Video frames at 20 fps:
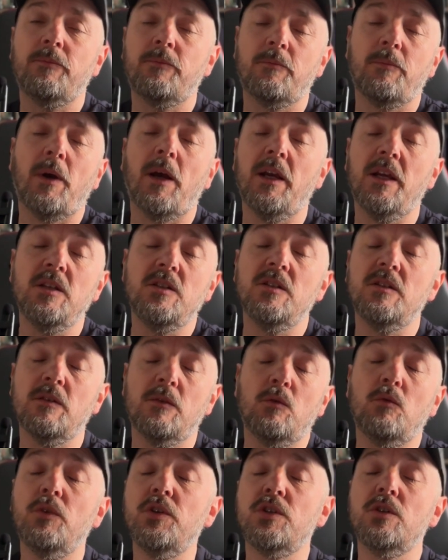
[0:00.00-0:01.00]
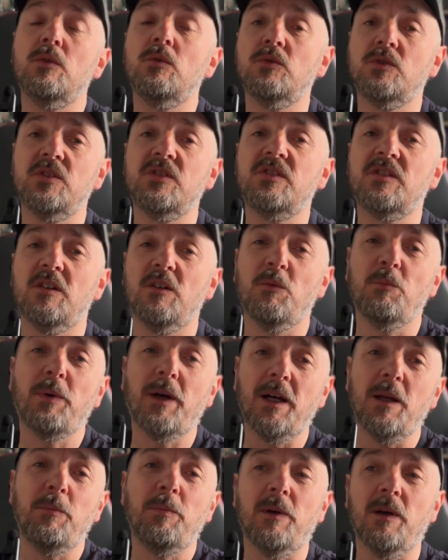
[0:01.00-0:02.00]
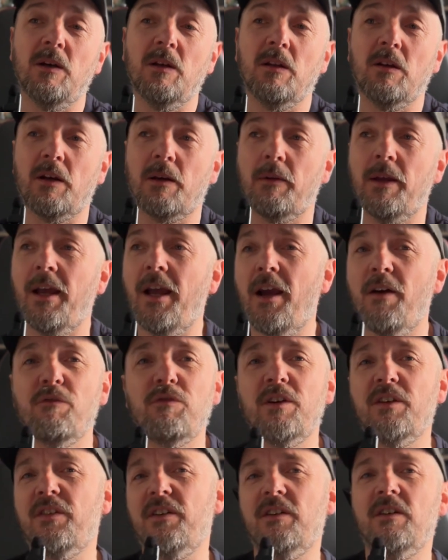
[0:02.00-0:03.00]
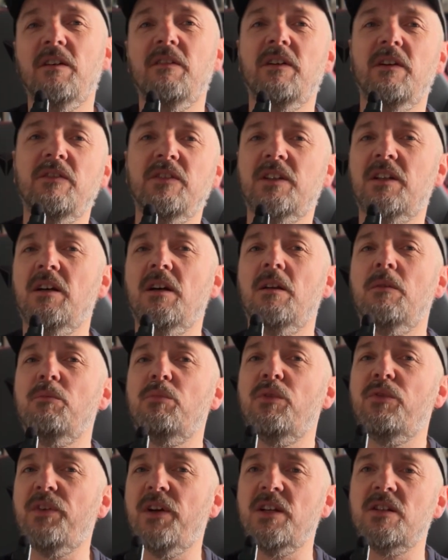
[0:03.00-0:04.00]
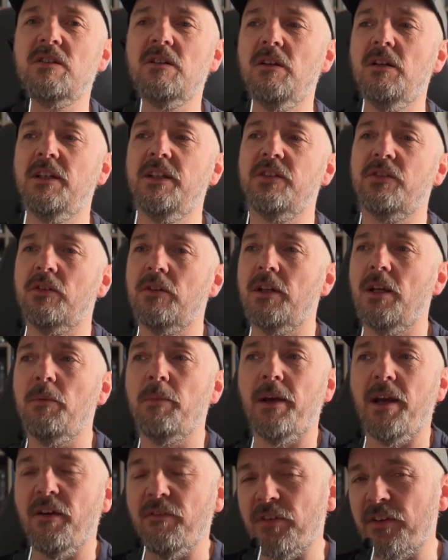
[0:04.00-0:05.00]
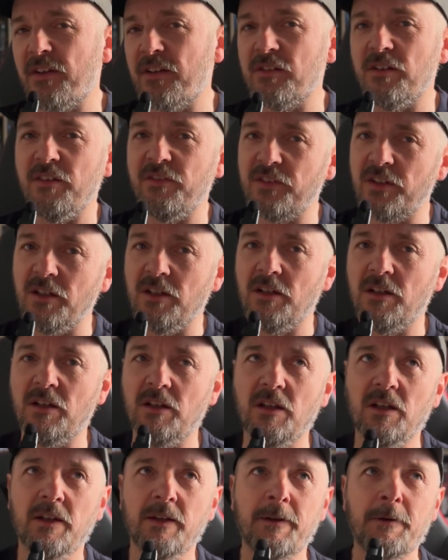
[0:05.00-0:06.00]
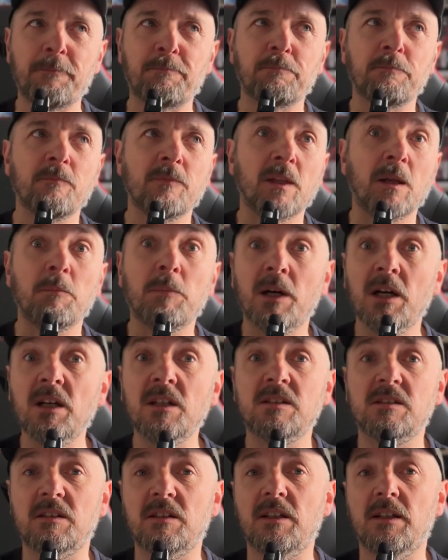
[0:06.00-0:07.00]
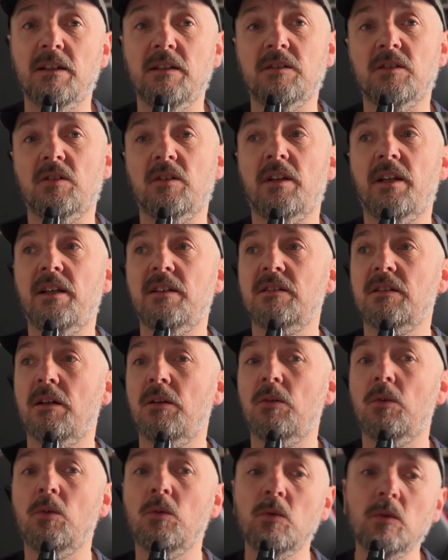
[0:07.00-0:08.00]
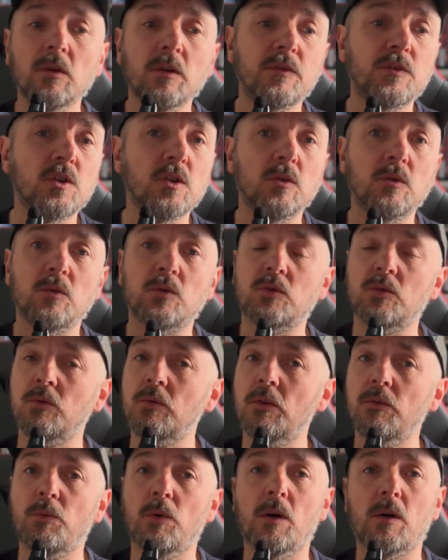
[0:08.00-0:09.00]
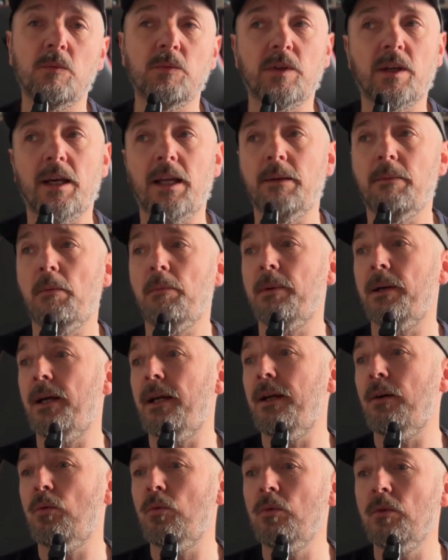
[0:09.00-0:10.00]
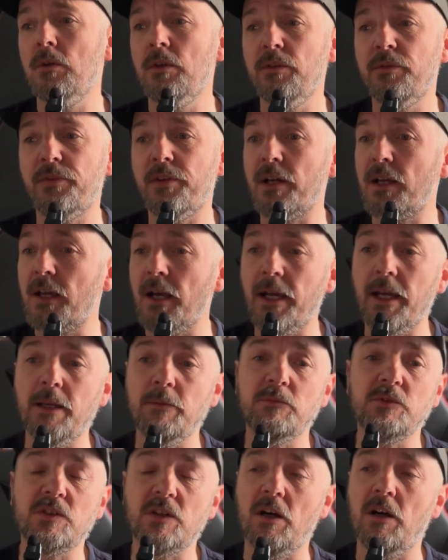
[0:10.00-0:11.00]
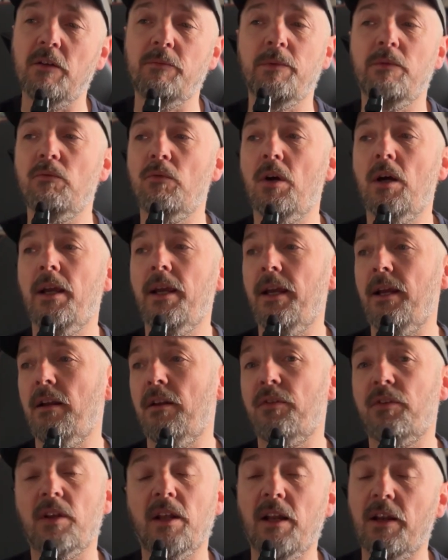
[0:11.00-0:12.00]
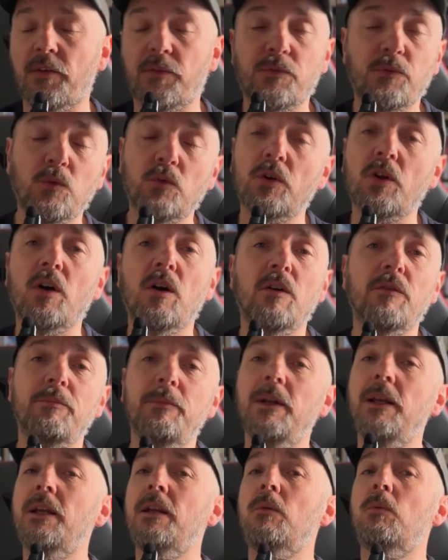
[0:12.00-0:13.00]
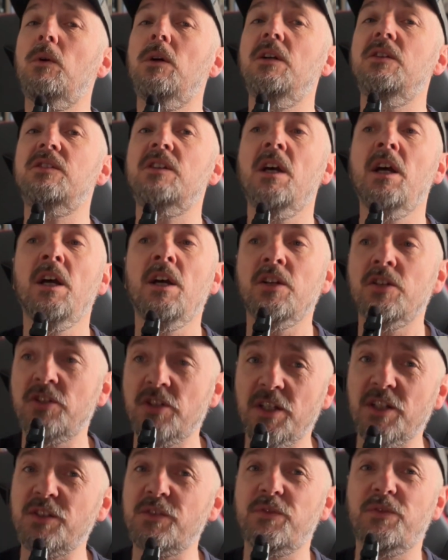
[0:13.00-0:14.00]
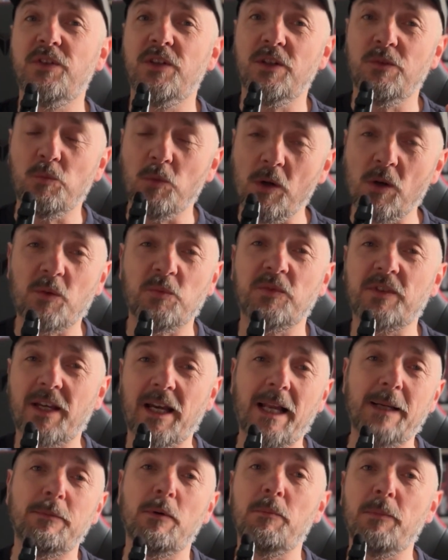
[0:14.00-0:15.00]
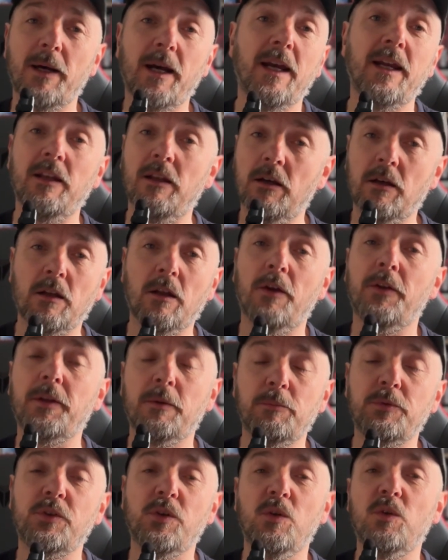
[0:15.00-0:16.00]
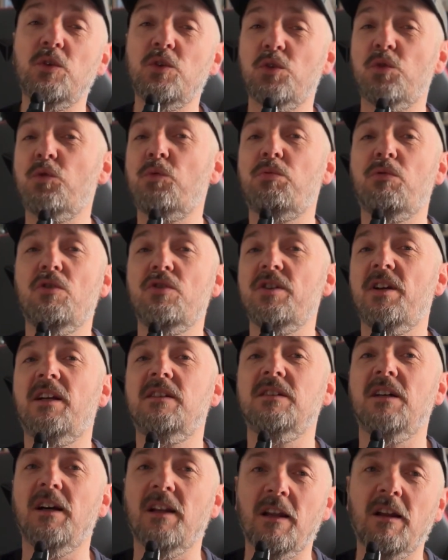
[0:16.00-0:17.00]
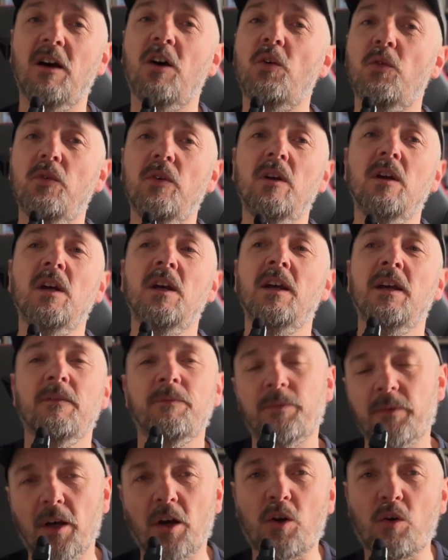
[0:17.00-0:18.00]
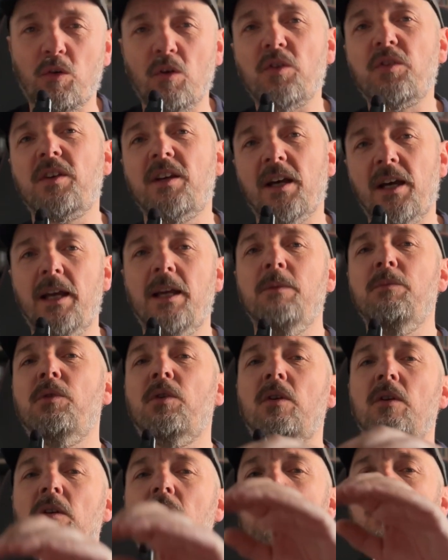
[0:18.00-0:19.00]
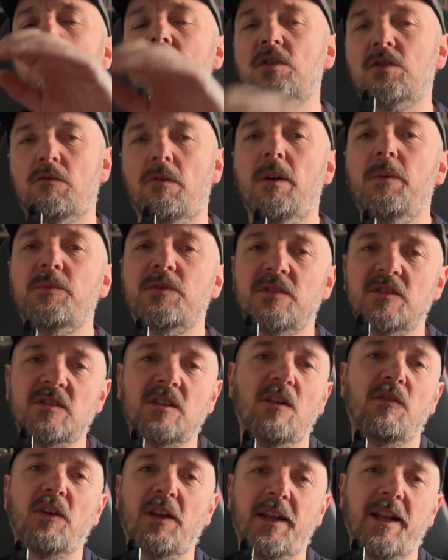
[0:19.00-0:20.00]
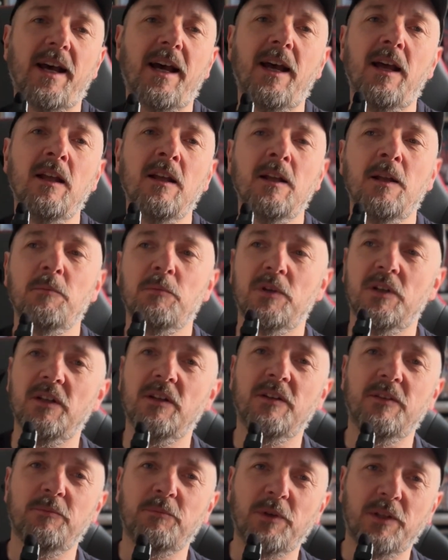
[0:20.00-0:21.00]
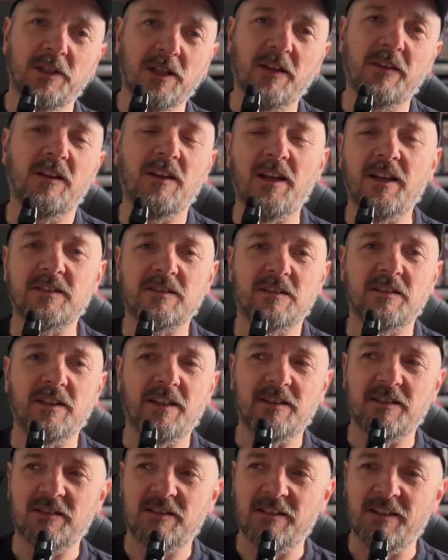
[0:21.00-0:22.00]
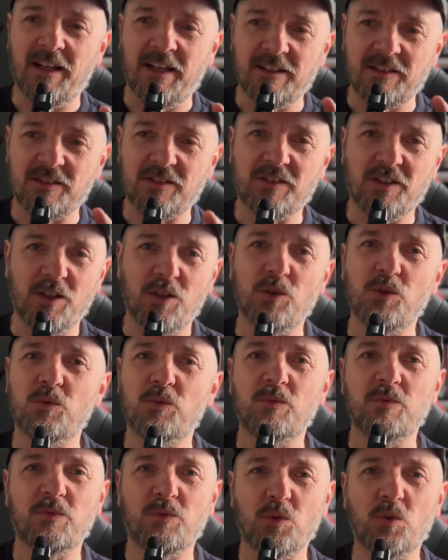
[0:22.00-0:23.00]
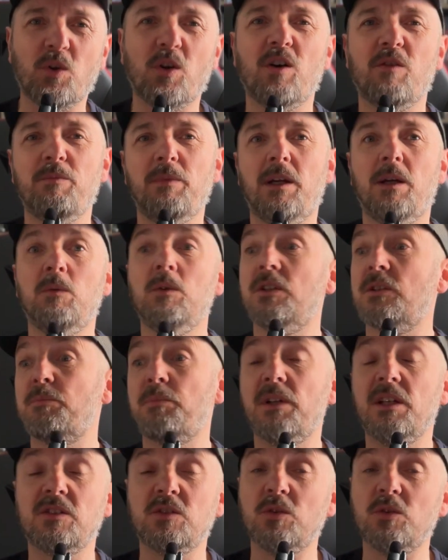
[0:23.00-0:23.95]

pages of originals that's still on paper, like, everything I've ever done professionally is on there, but everything I've done personally is on there. So all of Jules, all of Welcome to Caliber Bay, all of the games that I've been writing, so that's 4.5 million words just for the Welcome to Caliber Bay, the Bazooka Jules project alone, across games and scripts and stuff like that. But nonetheless, that's still 4.5 million words, plus